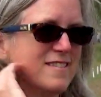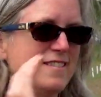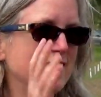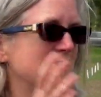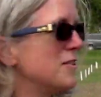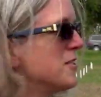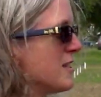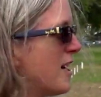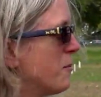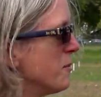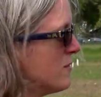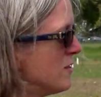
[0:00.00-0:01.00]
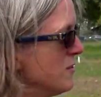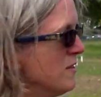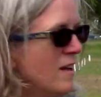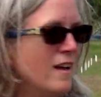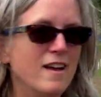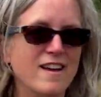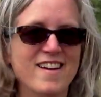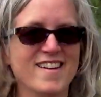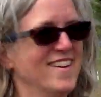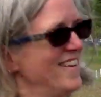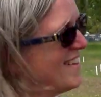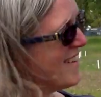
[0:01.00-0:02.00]
Well, there's a couple of you.
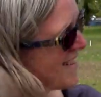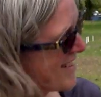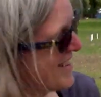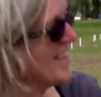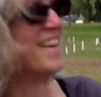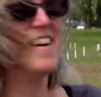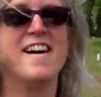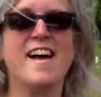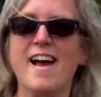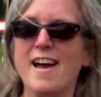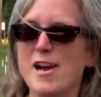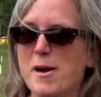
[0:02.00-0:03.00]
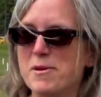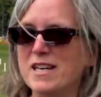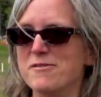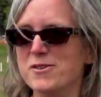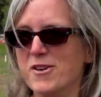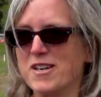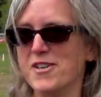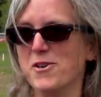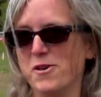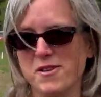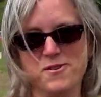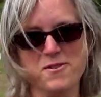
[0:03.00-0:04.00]
Oh, yeah. And how many of you are
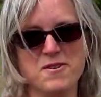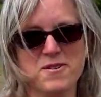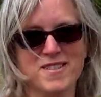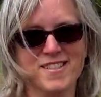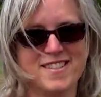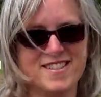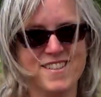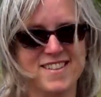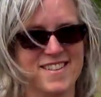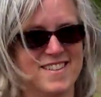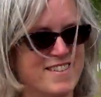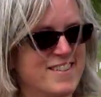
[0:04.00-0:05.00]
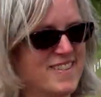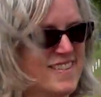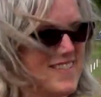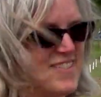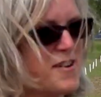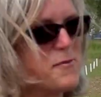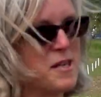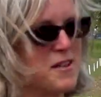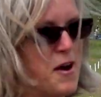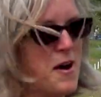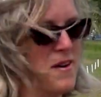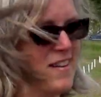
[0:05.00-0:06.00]
canola growers? Probably a
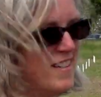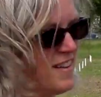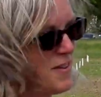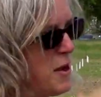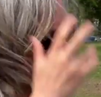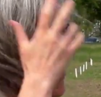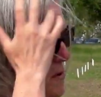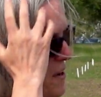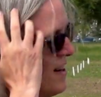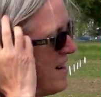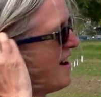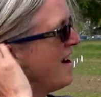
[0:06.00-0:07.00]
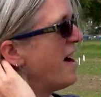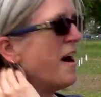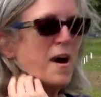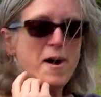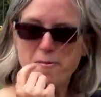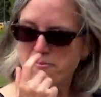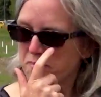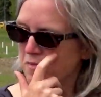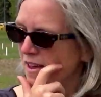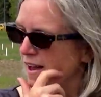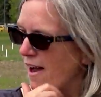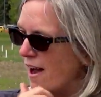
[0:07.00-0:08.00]
lot more.
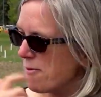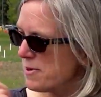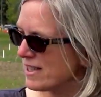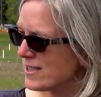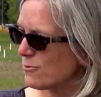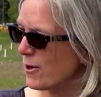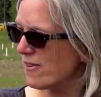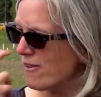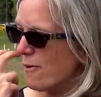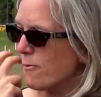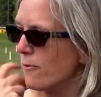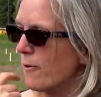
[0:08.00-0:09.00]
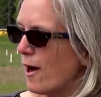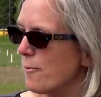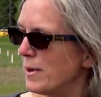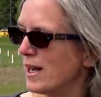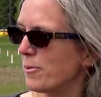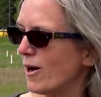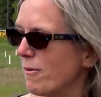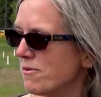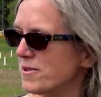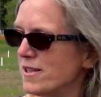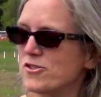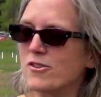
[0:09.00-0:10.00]
Because one of our big problems
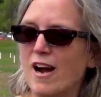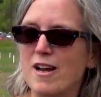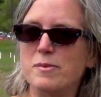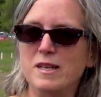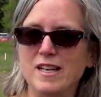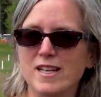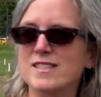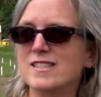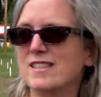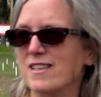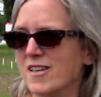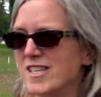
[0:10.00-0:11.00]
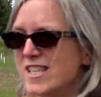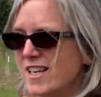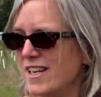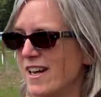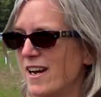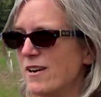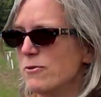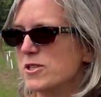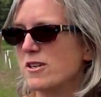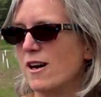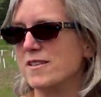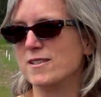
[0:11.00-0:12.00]
on dry bean is sclerotinia, which
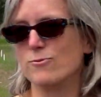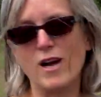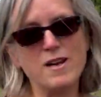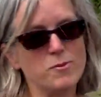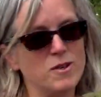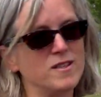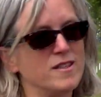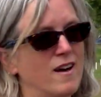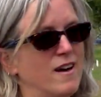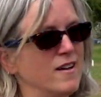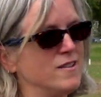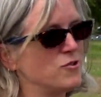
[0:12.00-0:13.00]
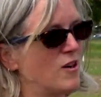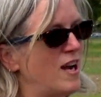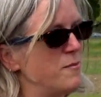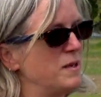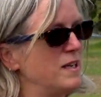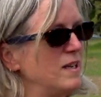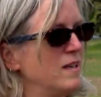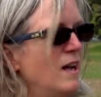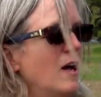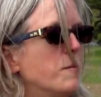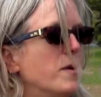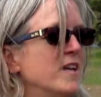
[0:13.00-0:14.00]
causes white mold on dry bean,
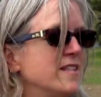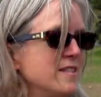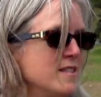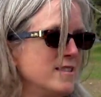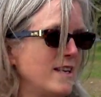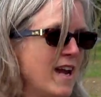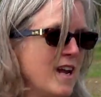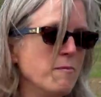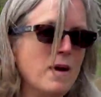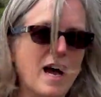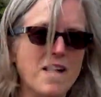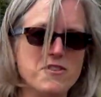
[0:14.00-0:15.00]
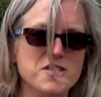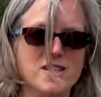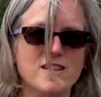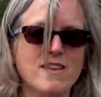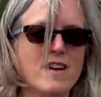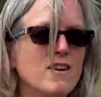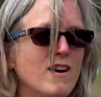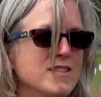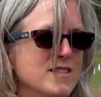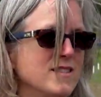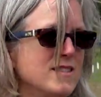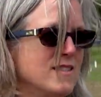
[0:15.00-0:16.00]
but it's the same pathogen that
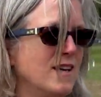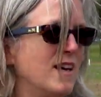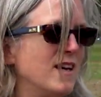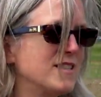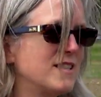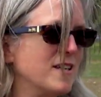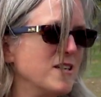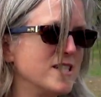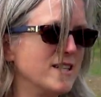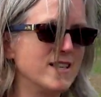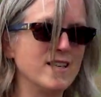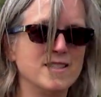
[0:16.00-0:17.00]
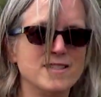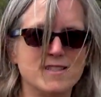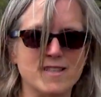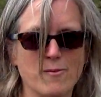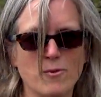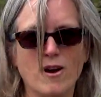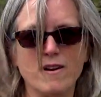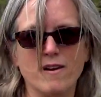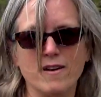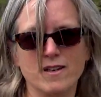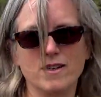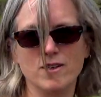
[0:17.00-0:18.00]
causes sclerotinia stem rot
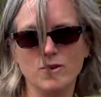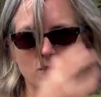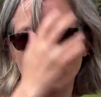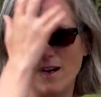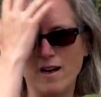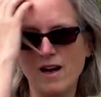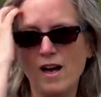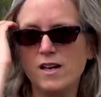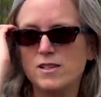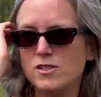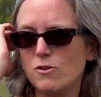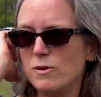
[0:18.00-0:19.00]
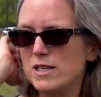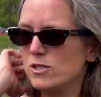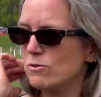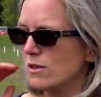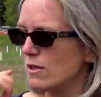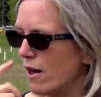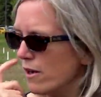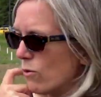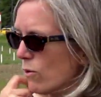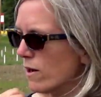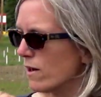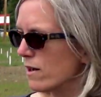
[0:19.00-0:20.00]
on canola. So we do a lot of
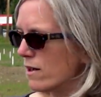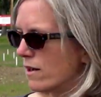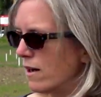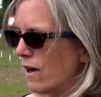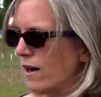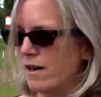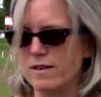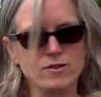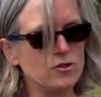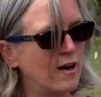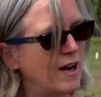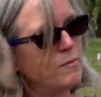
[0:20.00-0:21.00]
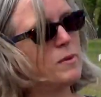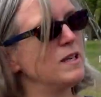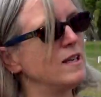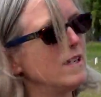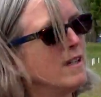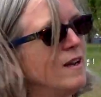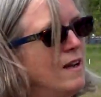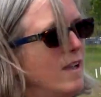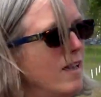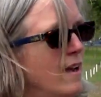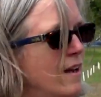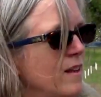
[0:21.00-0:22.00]
work on dry bean,
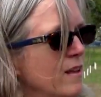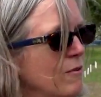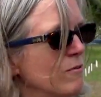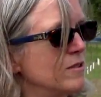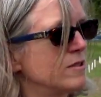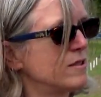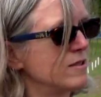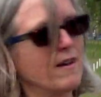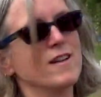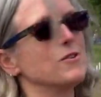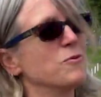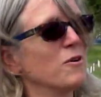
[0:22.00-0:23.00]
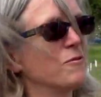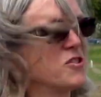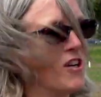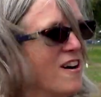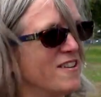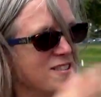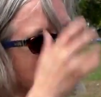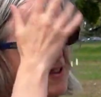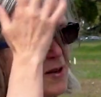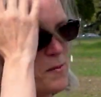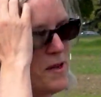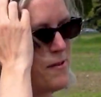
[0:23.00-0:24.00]
and I think we're just starting to work with Charles a
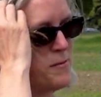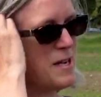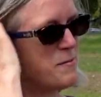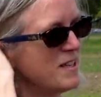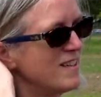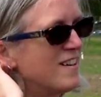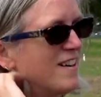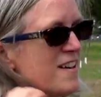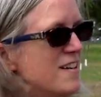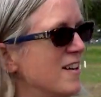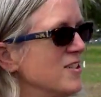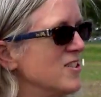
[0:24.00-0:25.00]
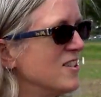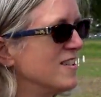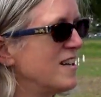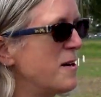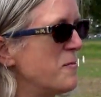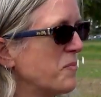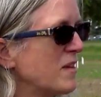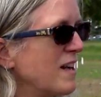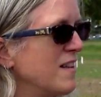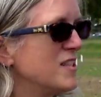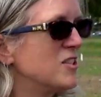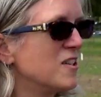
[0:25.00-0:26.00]
little bit, maybe under
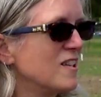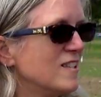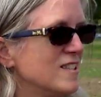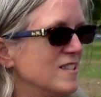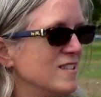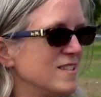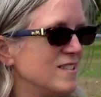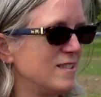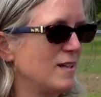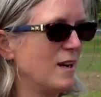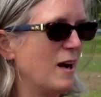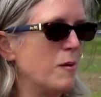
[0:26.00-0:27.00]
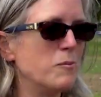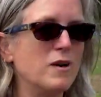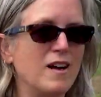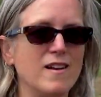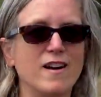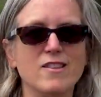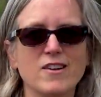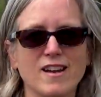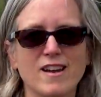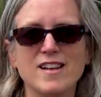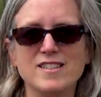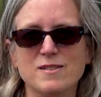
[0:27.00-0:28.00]
Kelly Turkington's umbrella, looking
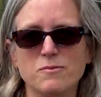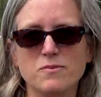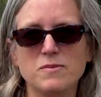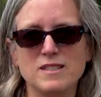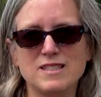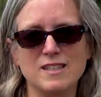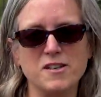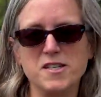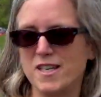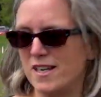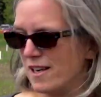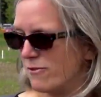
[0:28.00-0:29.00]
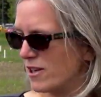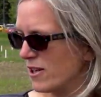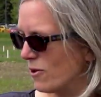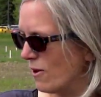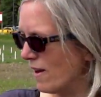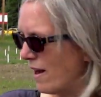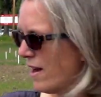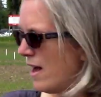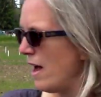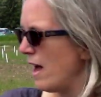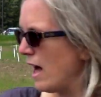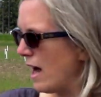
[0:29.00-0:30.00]
at some sclerotinia of canola.
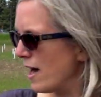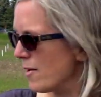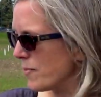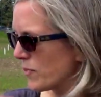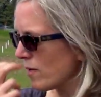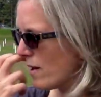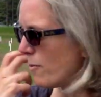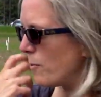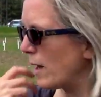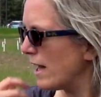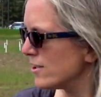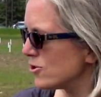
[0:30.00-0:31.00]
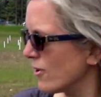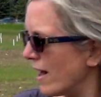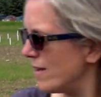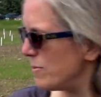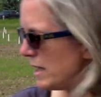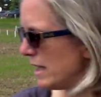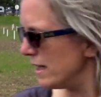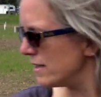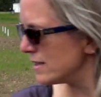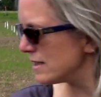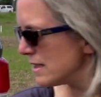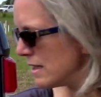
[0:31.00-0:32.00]
But dry
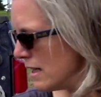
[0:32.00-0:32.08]
beans